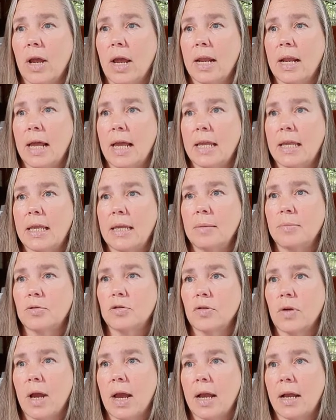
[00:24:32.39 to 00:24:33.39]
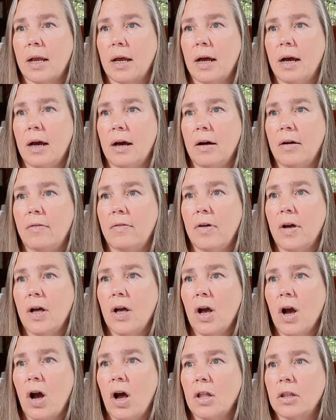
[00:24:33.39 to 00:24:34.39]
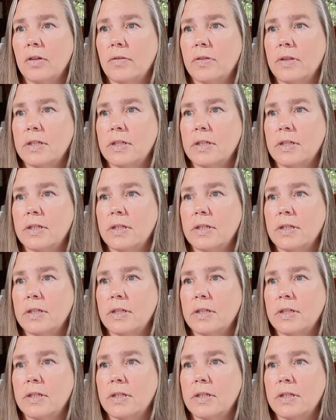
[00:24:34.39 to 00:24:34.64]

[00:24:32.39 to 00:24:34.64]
and I keep track of all of